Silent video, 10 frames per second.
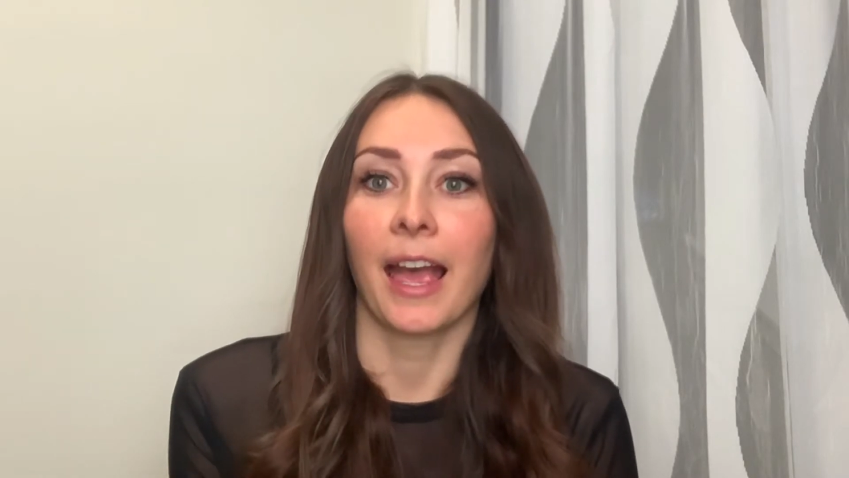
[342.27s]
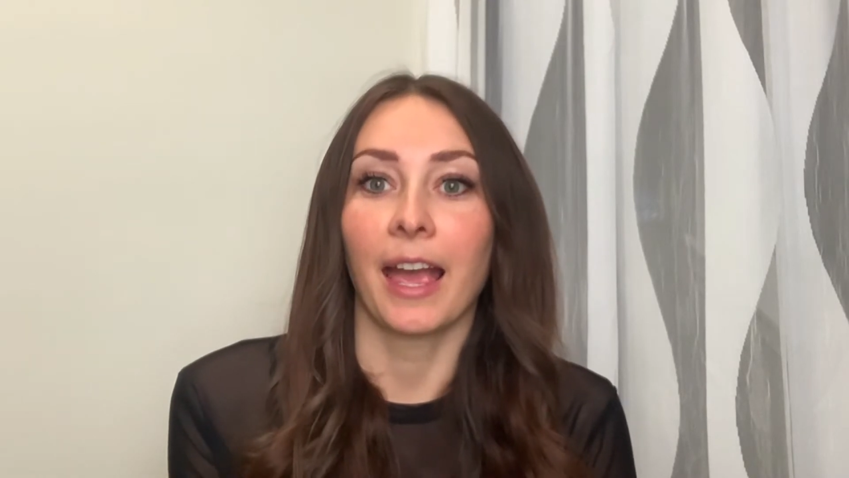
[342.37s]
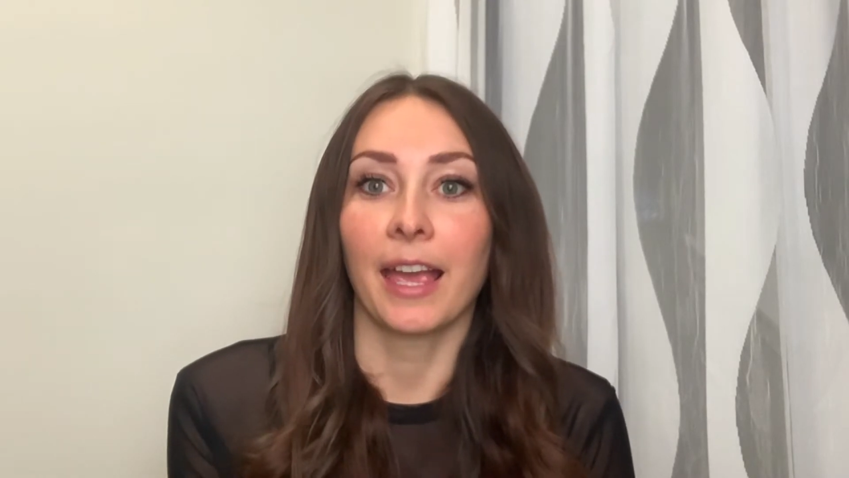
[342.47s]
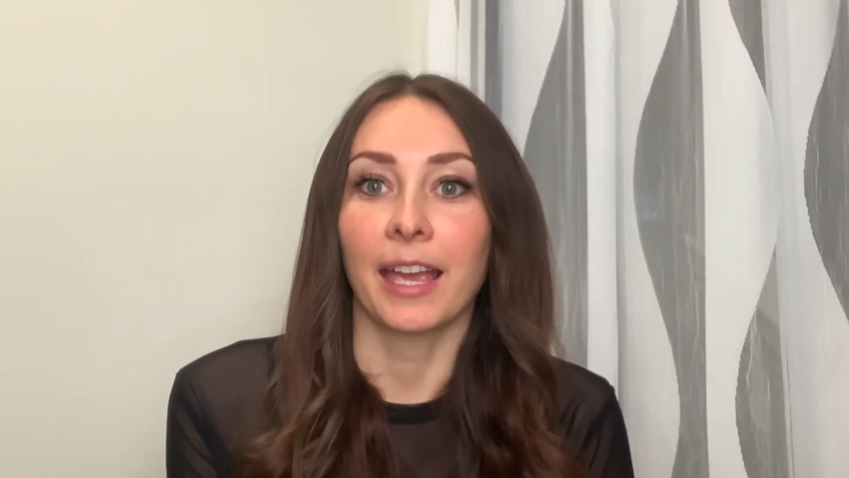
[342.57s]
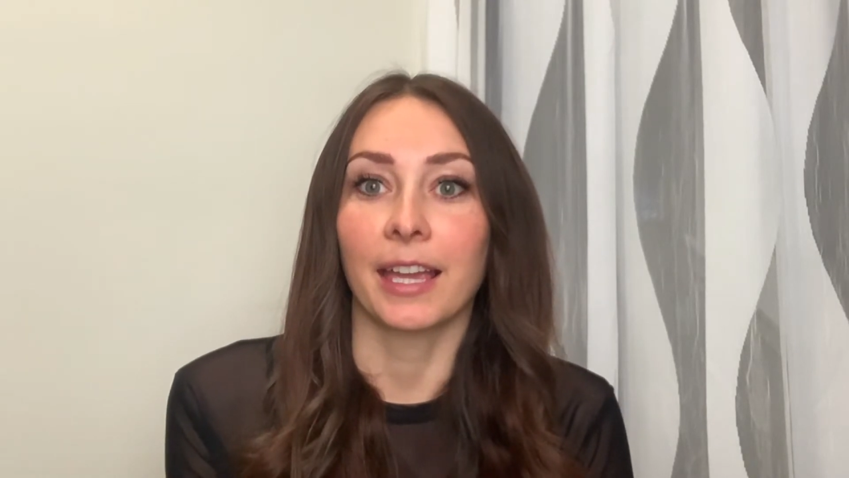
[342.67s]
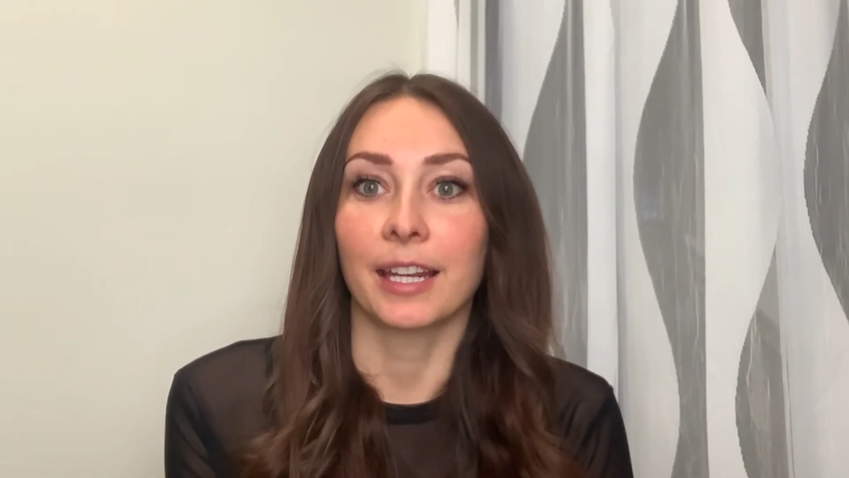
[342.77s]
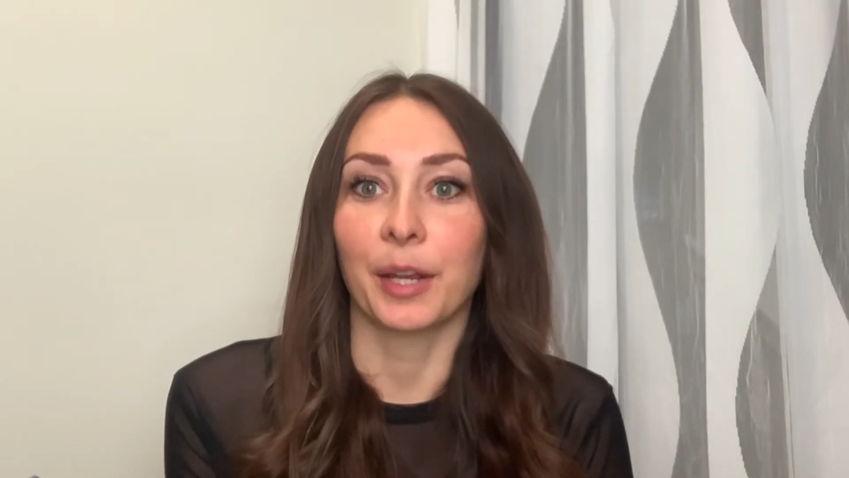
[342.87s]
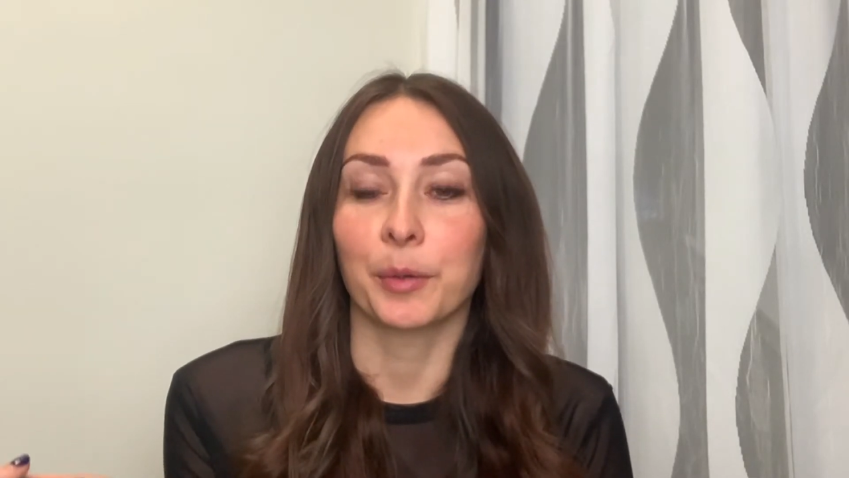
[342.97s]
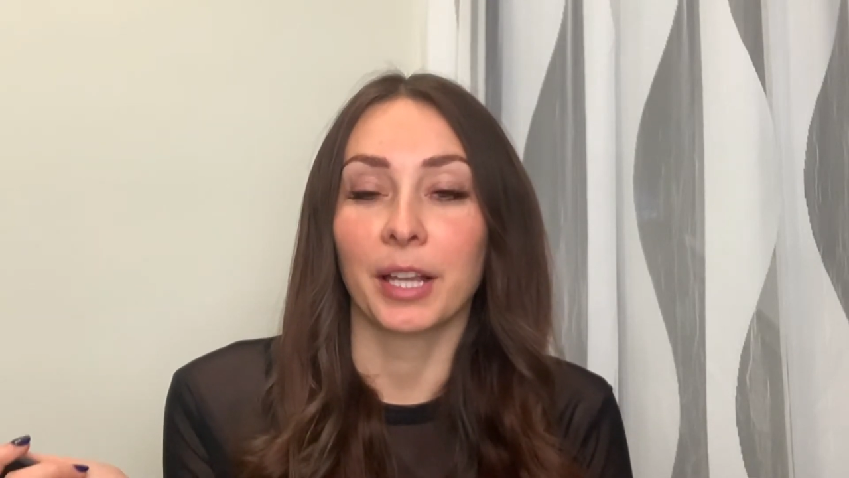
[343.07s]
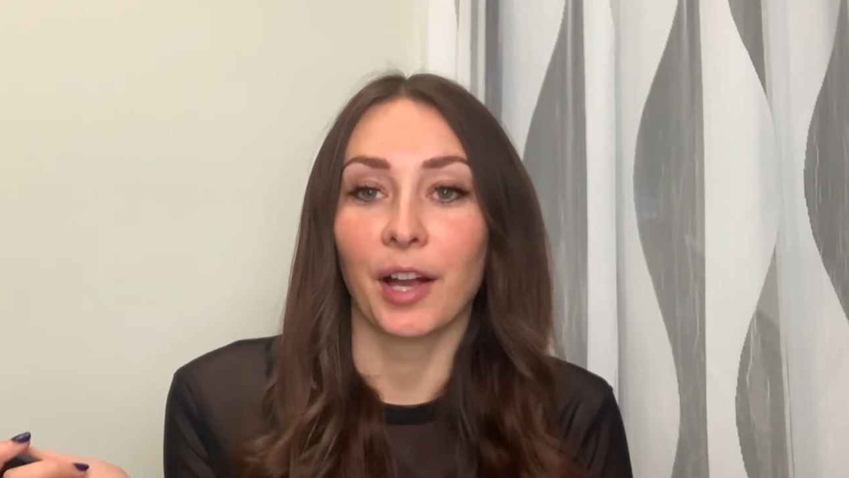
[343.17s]
and
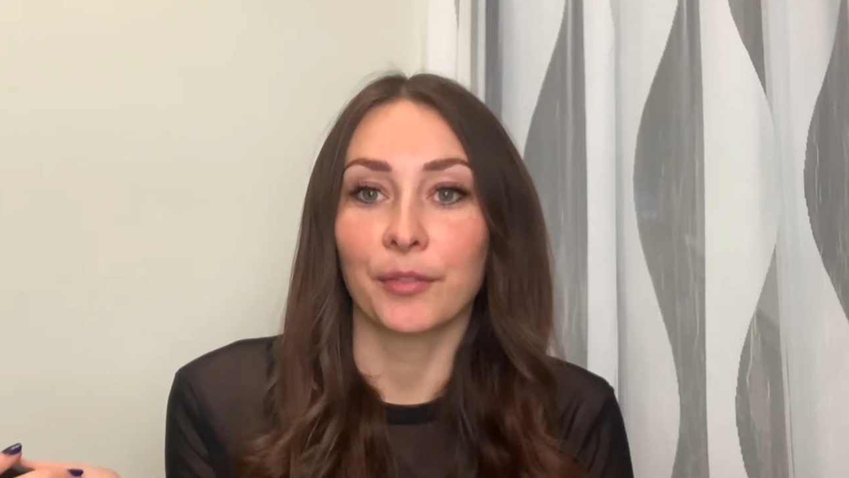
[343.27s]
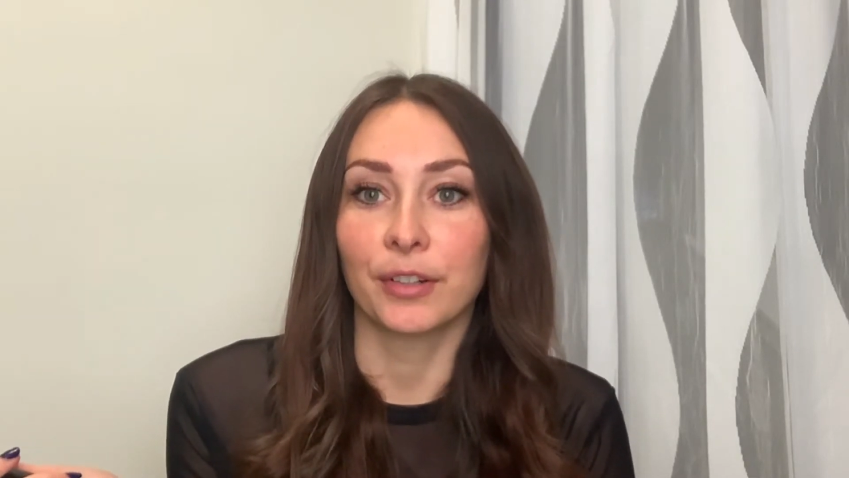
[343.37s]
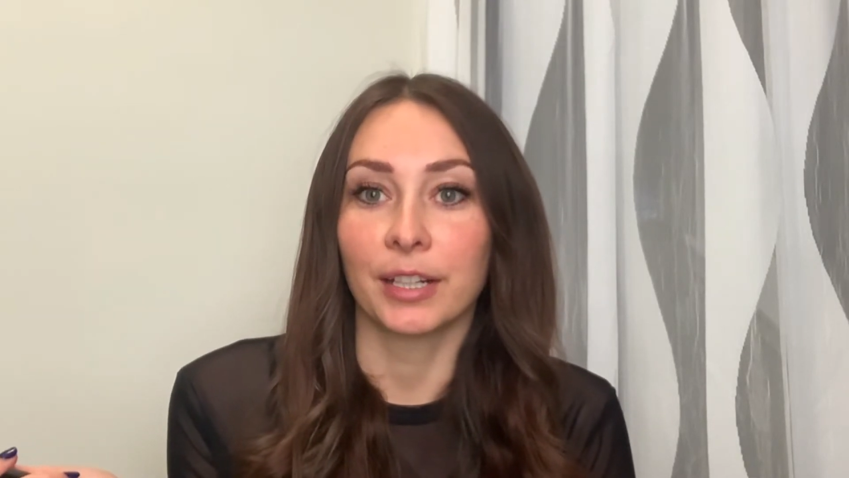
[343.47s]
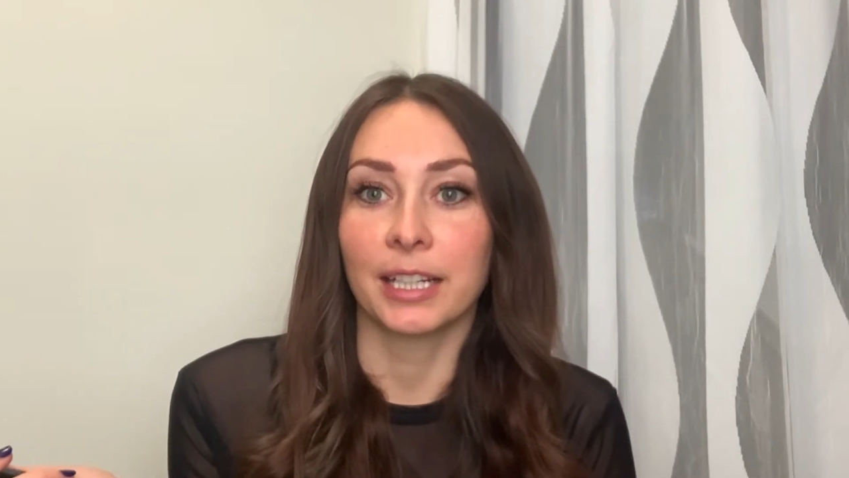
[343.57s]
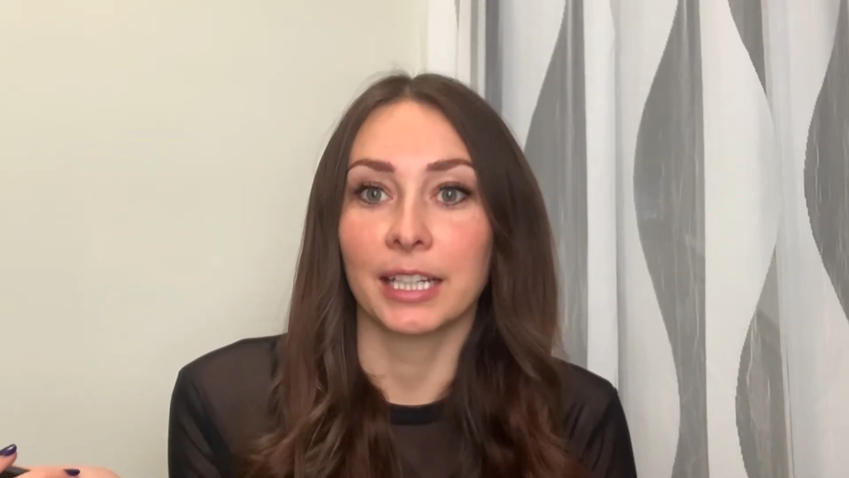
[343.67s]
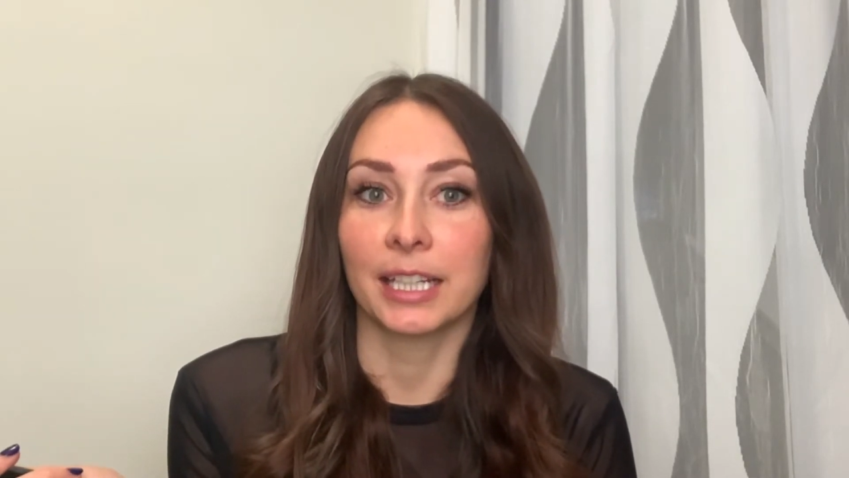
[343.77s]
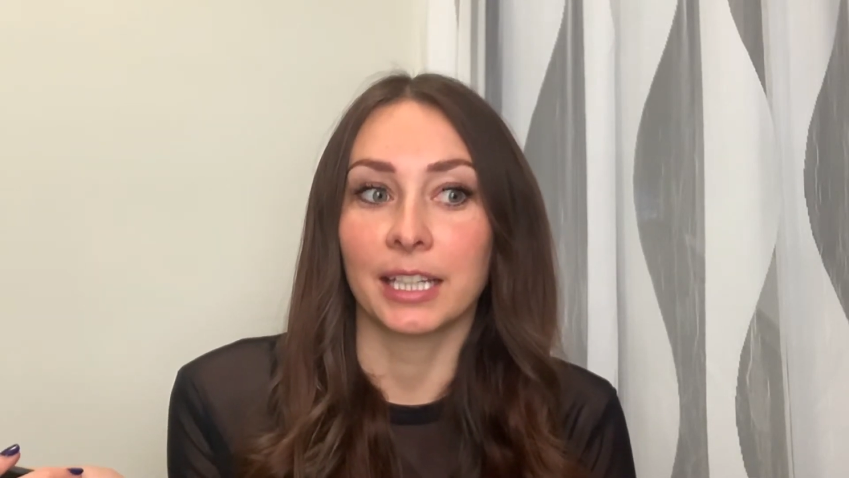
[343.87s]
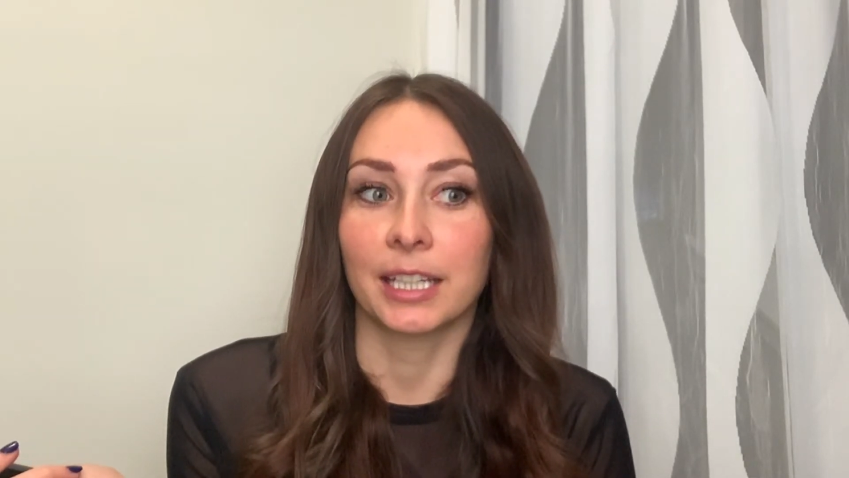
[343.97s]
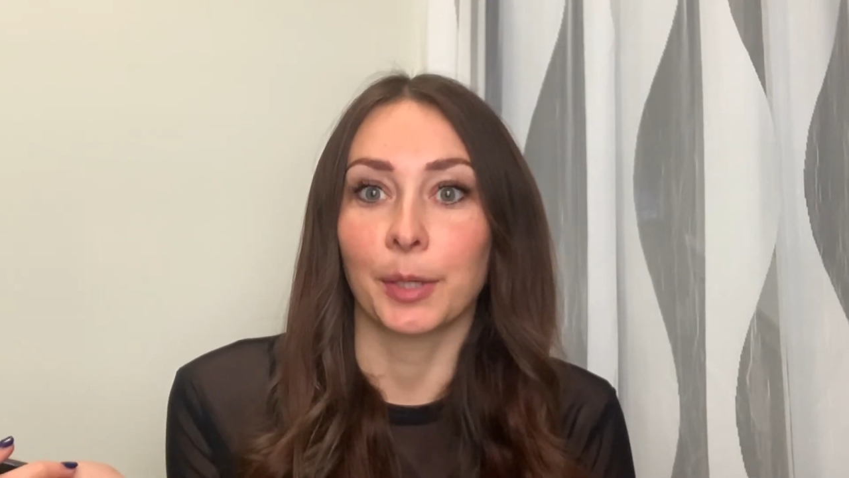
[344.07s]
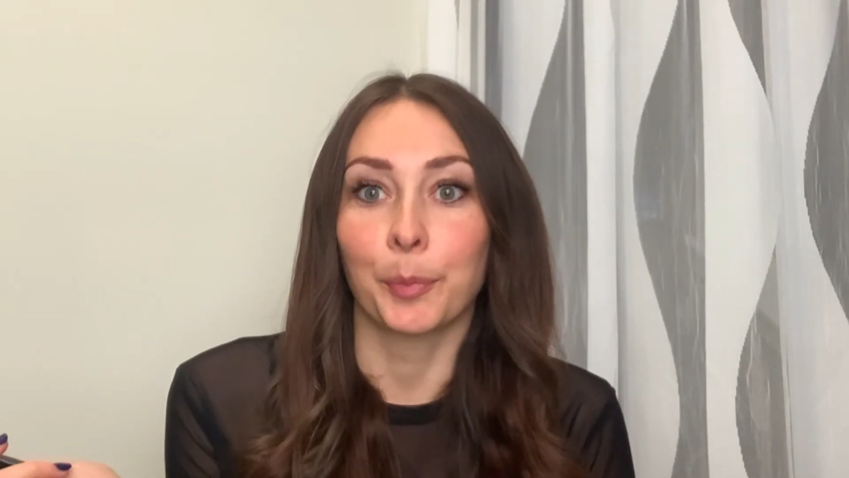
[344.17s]
I would cover it in